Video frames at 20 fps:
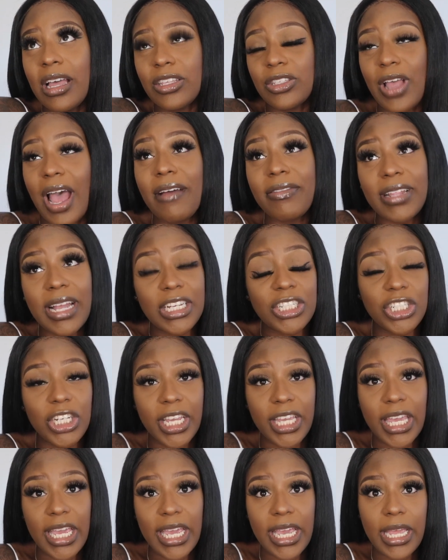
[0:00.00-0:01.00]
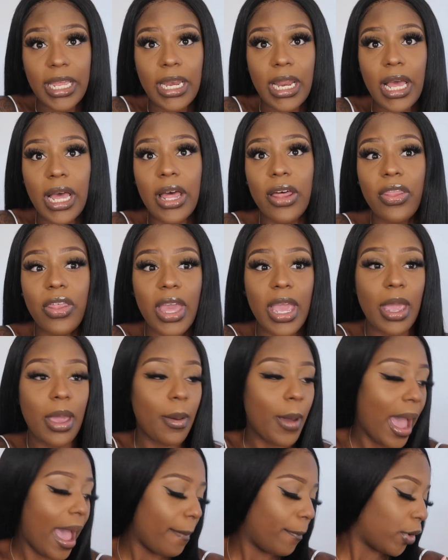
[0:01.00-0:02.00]
so after I checked in, they
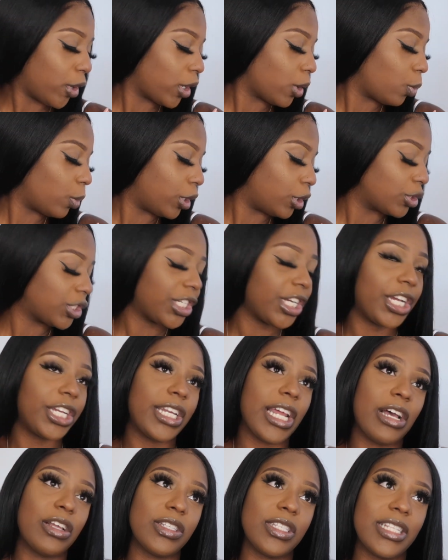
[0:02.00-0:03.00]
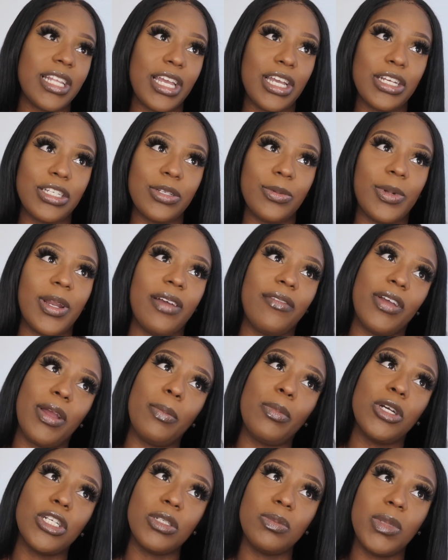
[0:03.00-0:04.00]
had bought a wheelchair downstairs or whatever
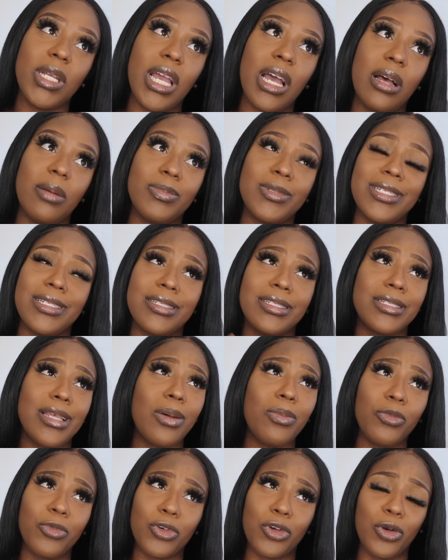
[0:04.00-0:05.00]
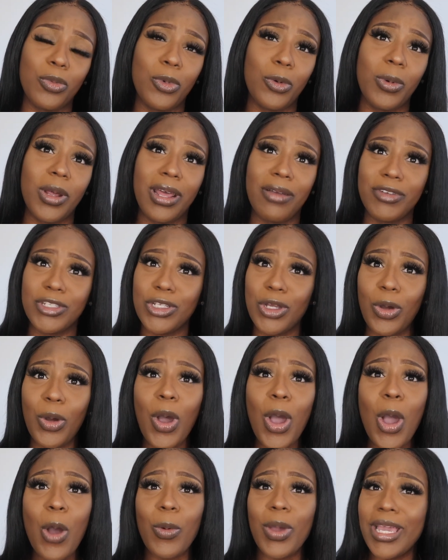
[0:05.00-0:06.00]
and pushed me up to some room or whatever.
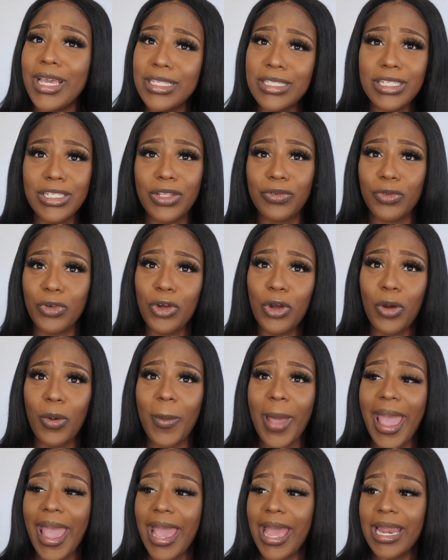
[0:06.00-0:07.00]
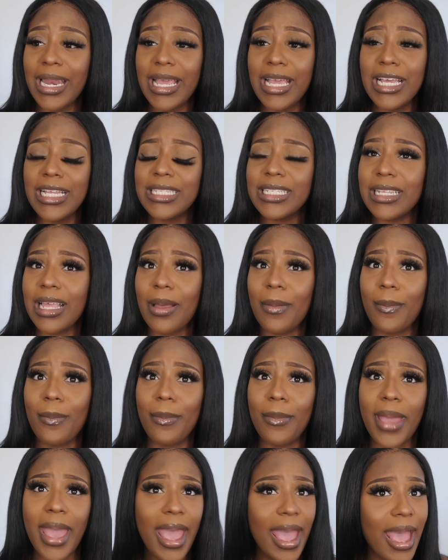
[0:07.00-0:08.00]
So we entered the room and it's
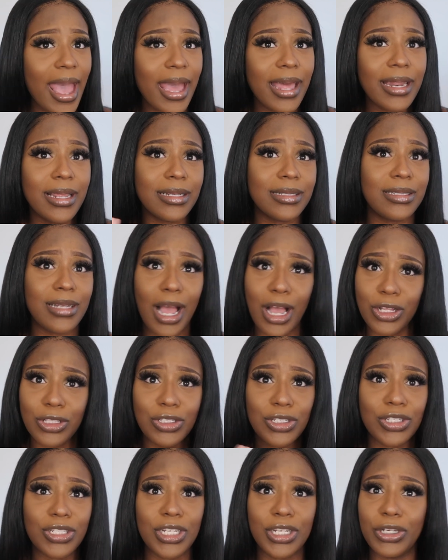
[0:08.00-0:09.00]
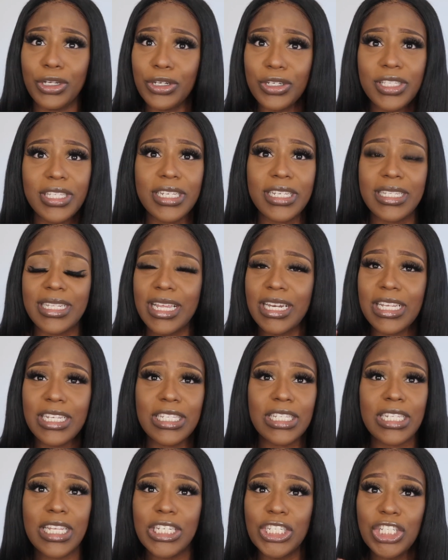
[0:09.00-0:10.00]
mad doctors and nurses and
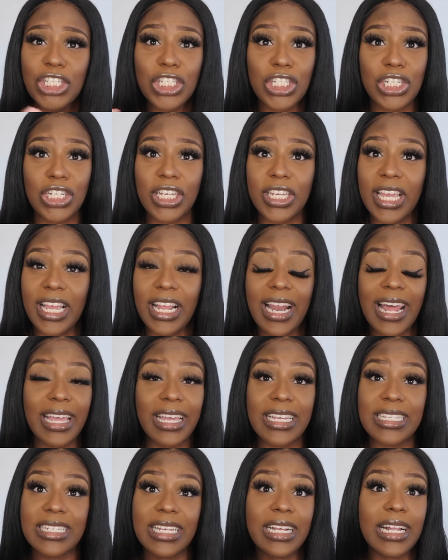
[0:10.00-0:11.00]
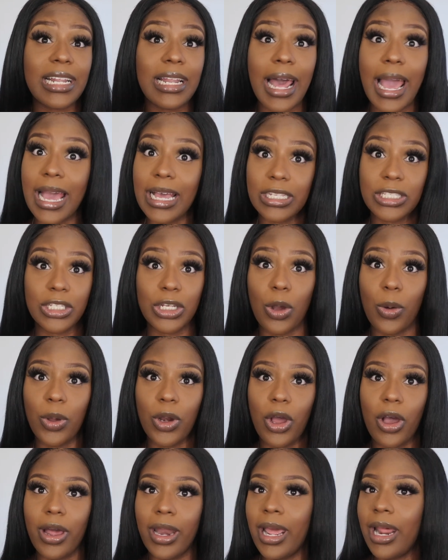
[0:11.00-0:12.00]
it's it's just looking like it's a class
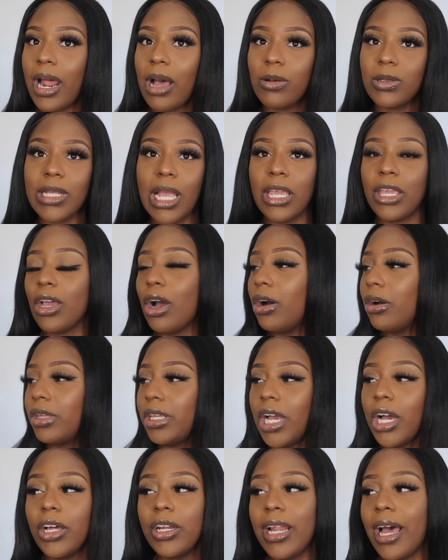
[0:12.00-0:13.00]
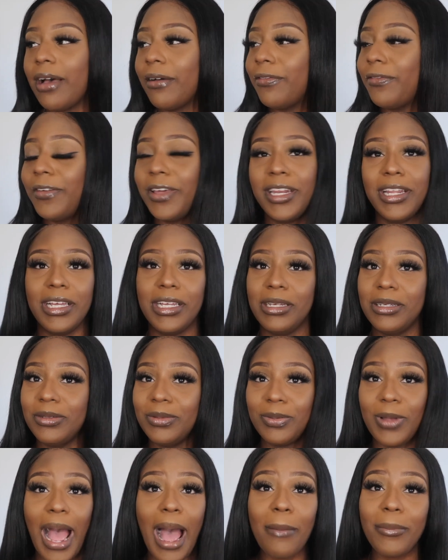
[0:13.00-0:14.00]
going on. And I was like, oh, y'all not
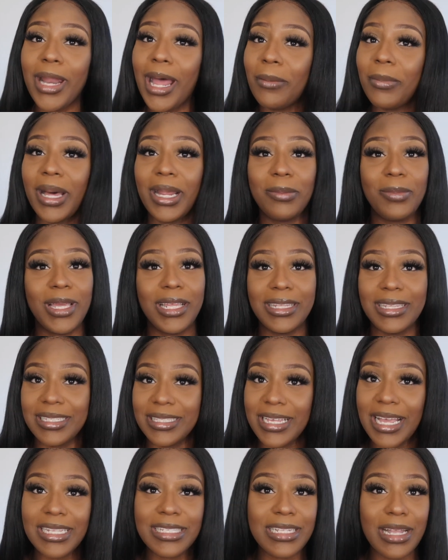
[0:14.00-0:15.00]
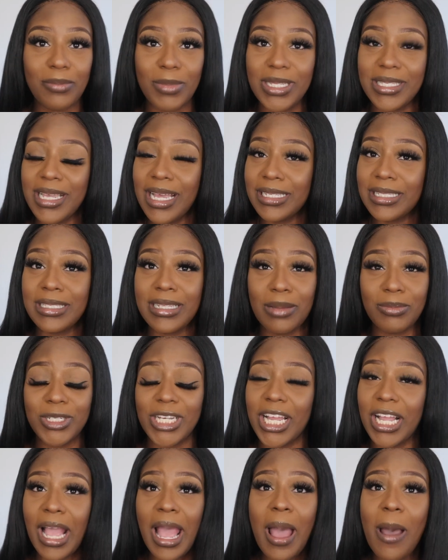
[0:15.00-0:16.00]
finna, I'm not about to be the test dummy test
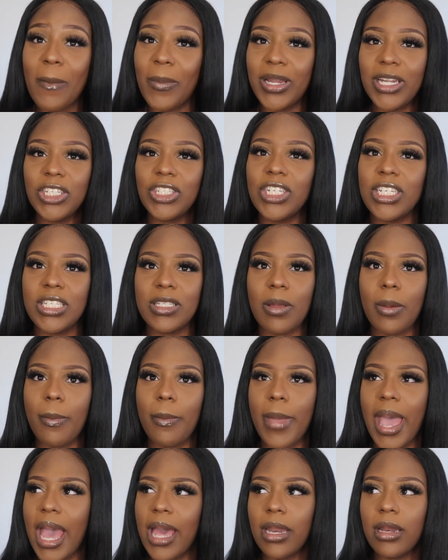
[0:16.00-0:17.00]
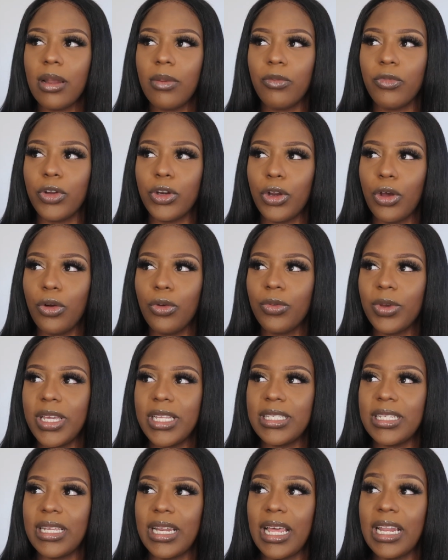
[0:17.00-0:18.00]
subject, but it's just mad at them for no
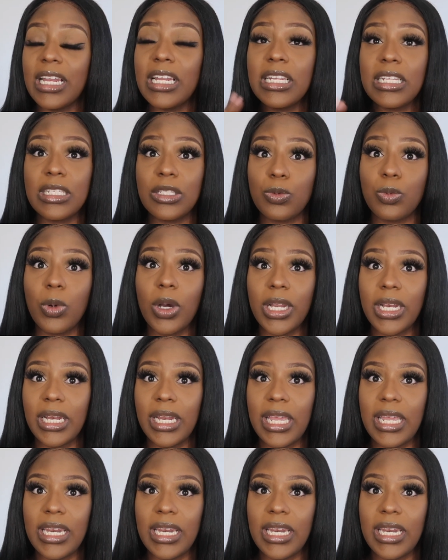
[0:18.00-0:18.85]
reason. And it is one